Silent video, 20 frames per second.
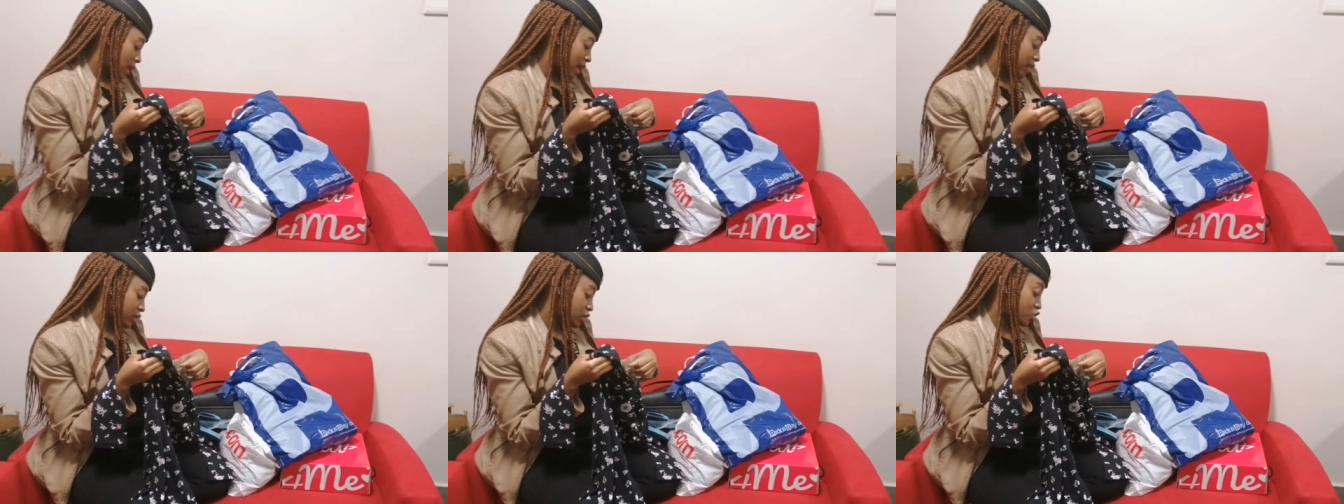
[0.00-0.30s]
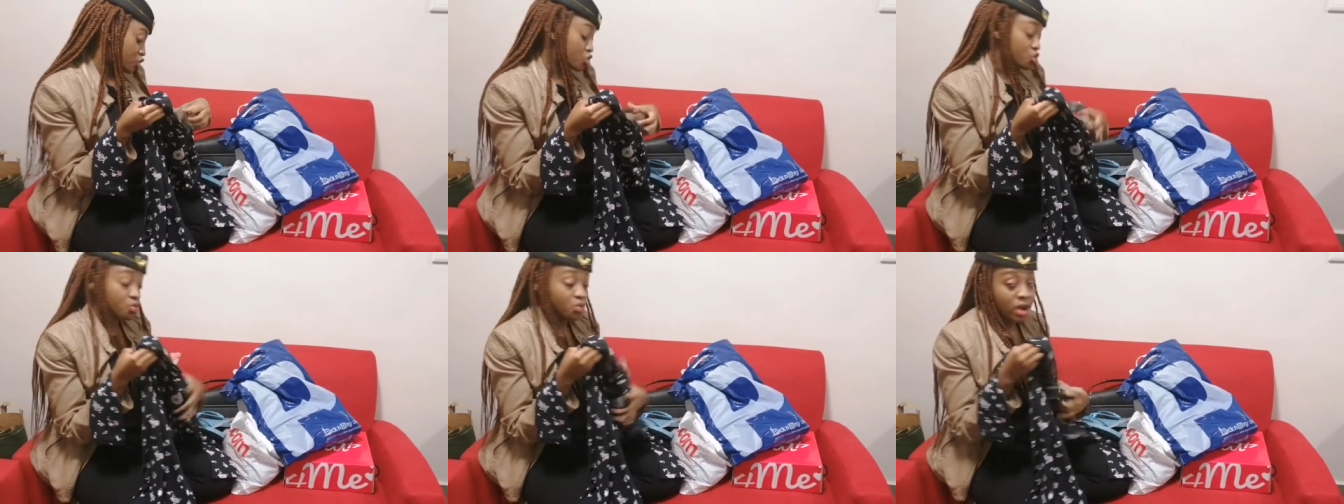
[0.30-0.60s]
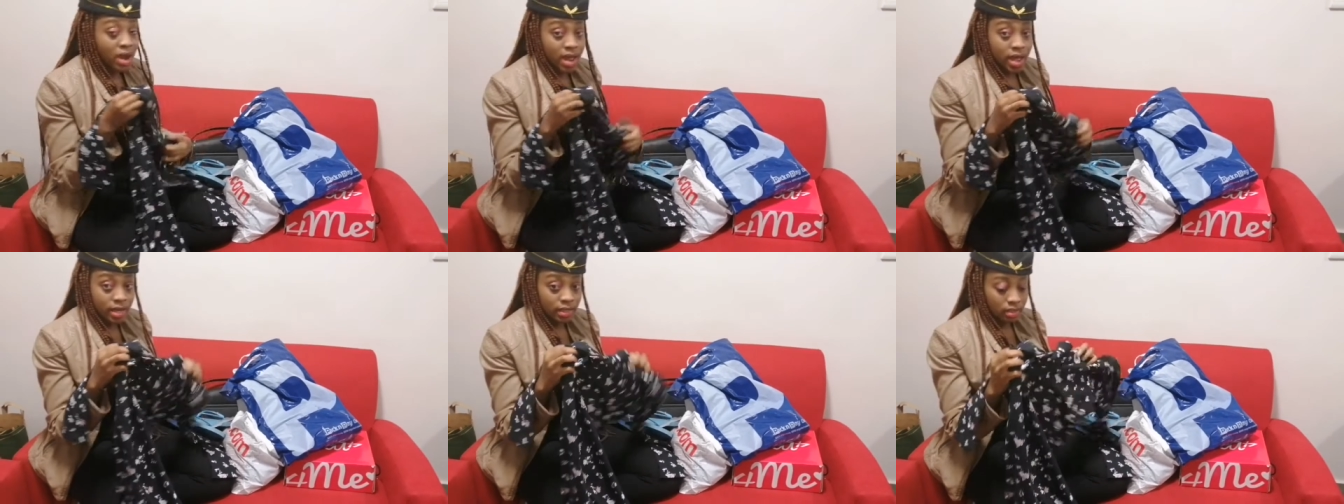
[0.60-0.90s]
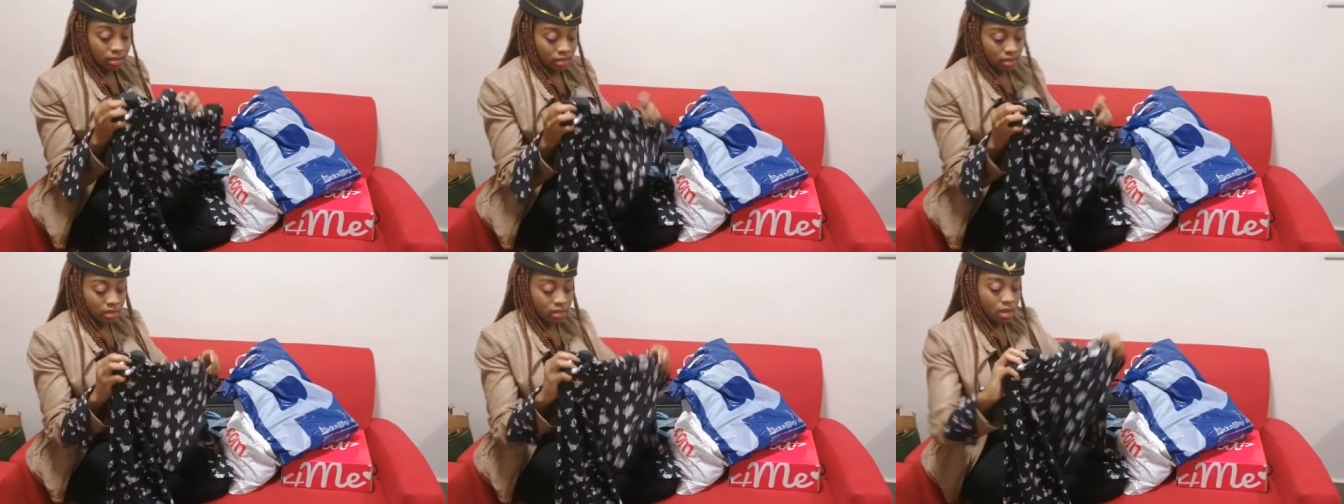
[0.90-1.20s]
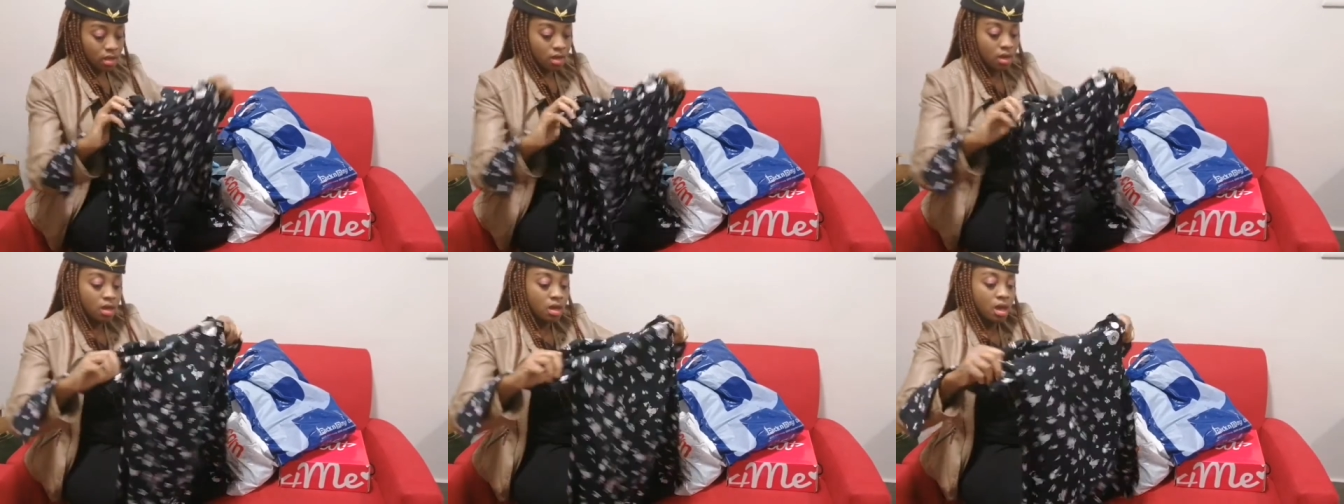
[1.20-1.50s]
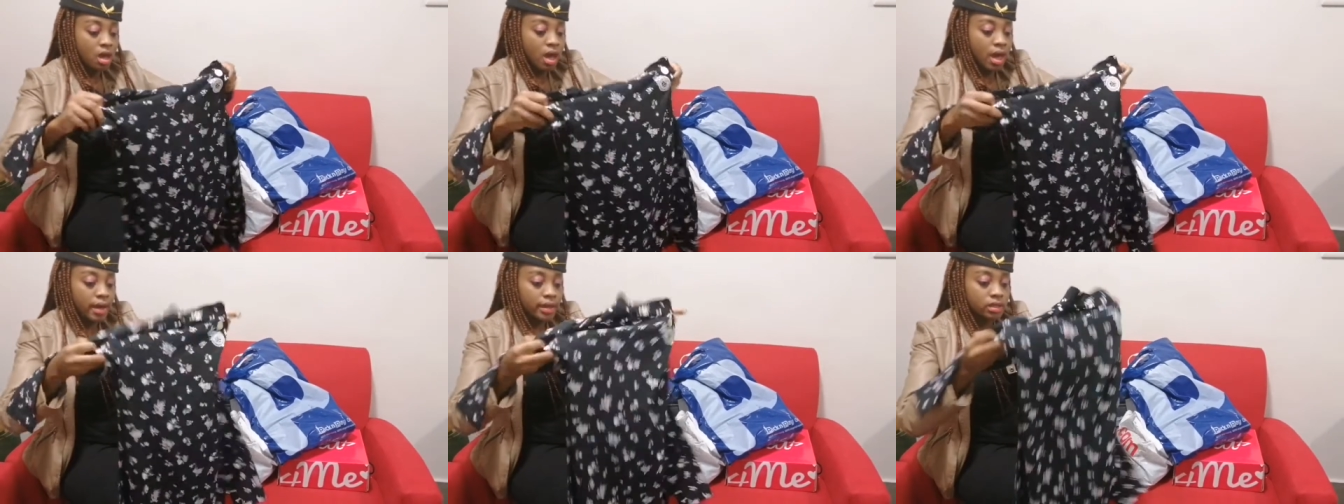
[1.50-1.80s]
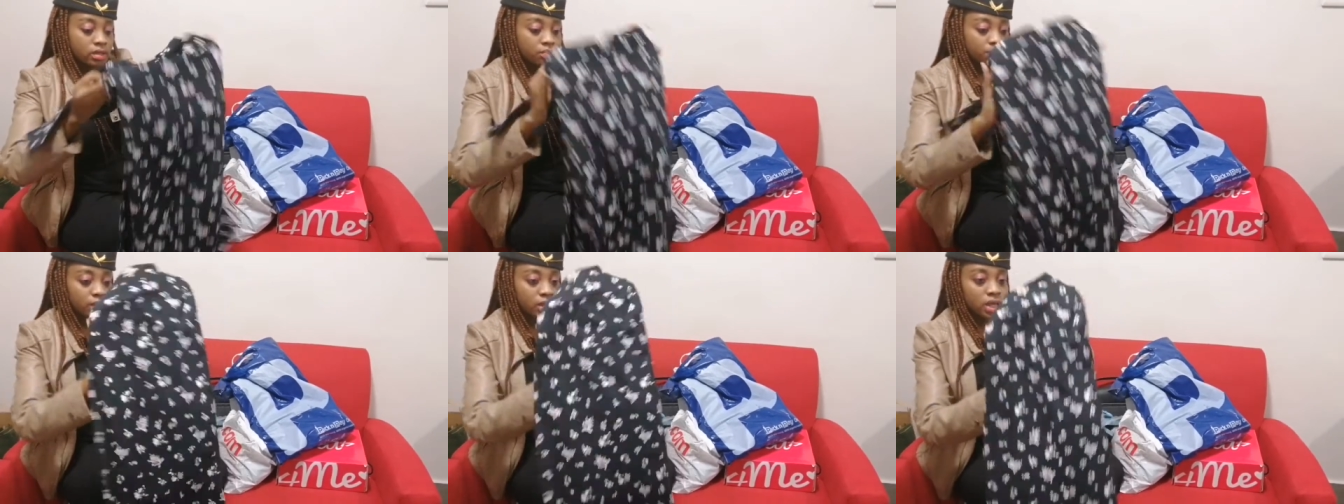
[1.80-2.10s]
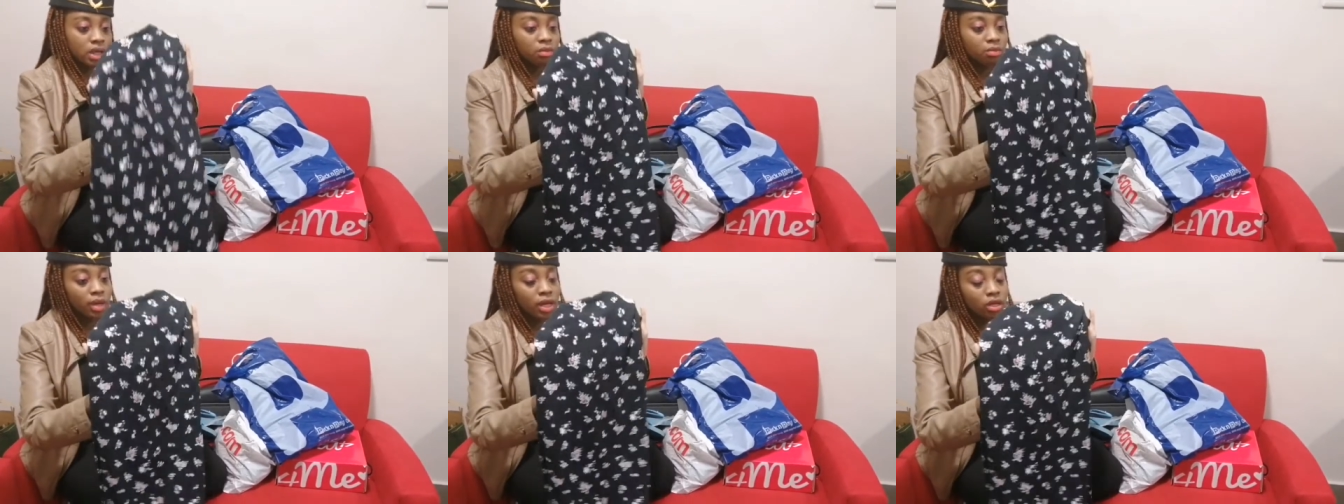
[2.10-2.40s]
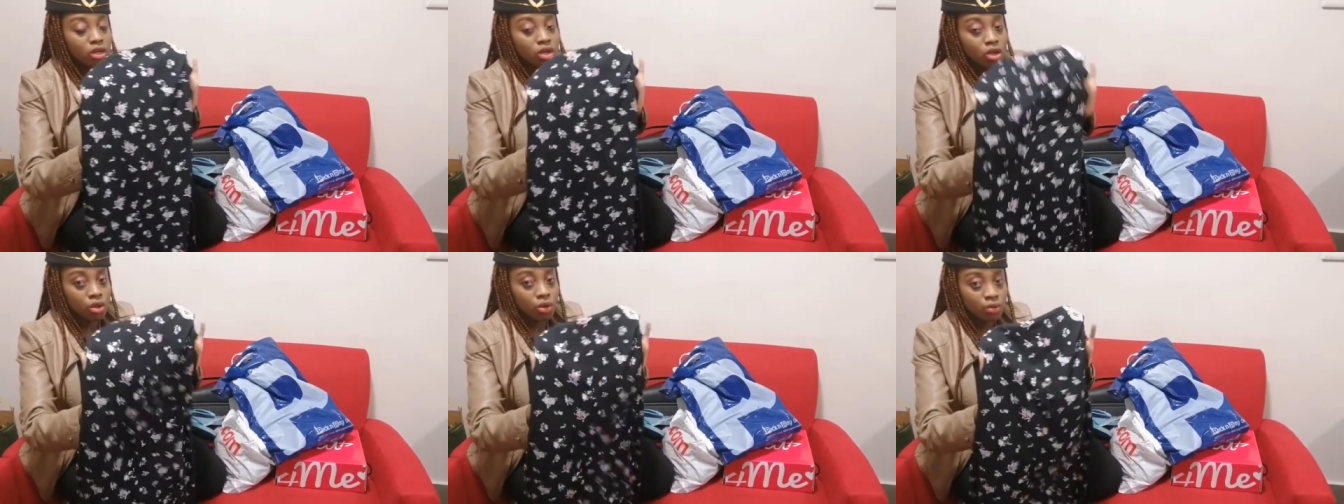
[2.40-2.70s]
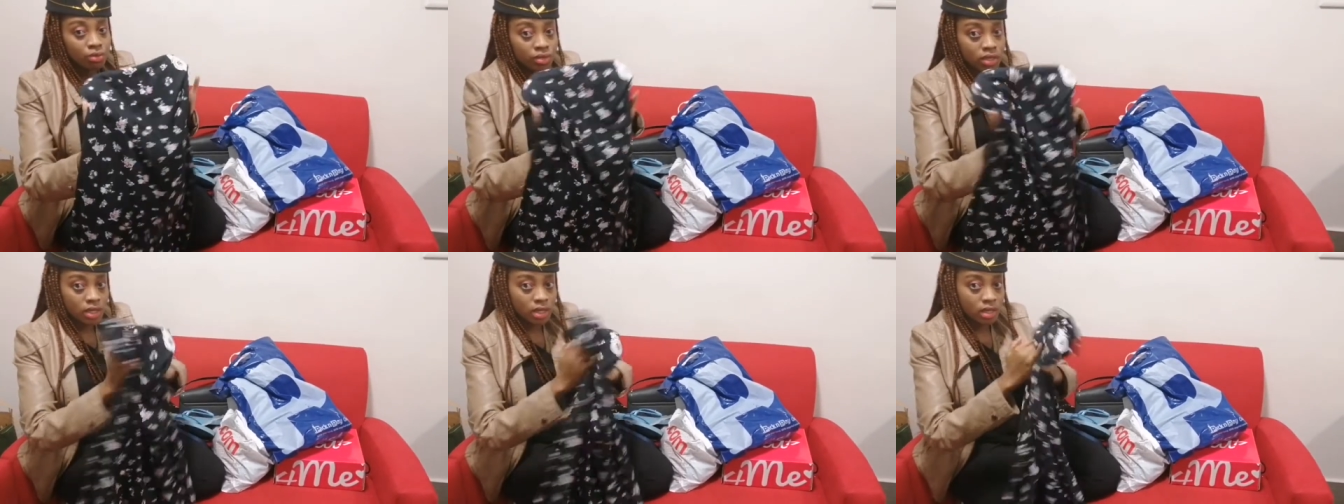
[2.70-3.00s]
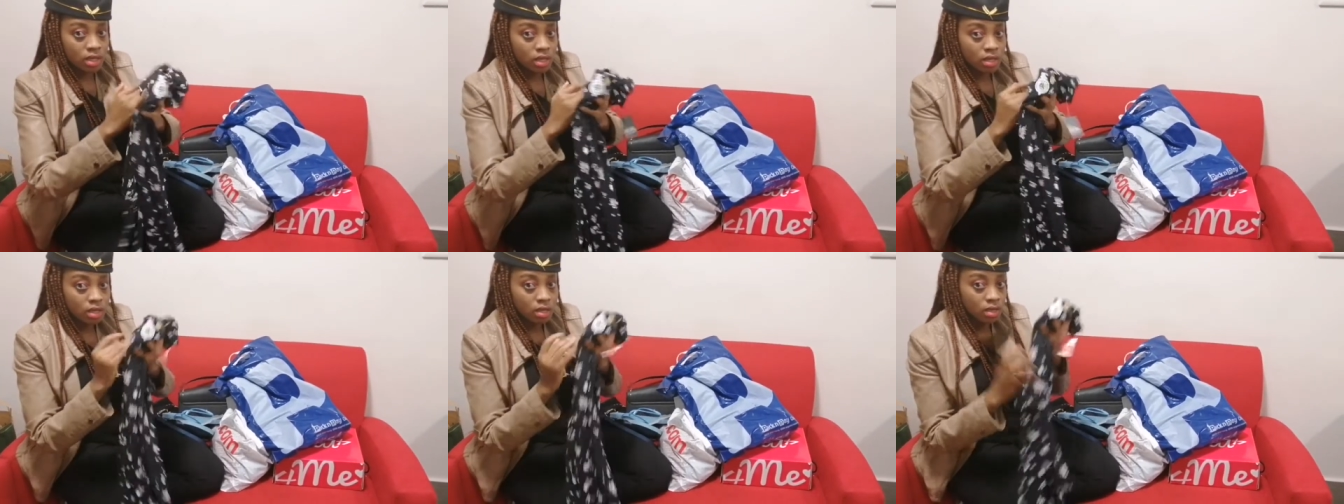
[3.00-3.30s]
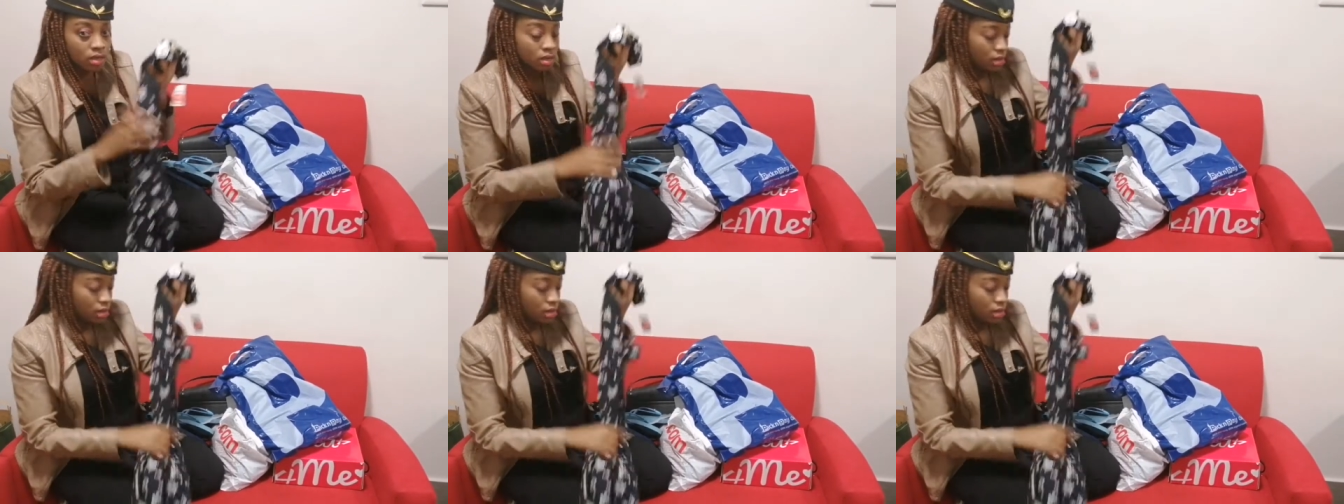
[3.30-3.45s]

hundred rands at Pick n Pay clothing,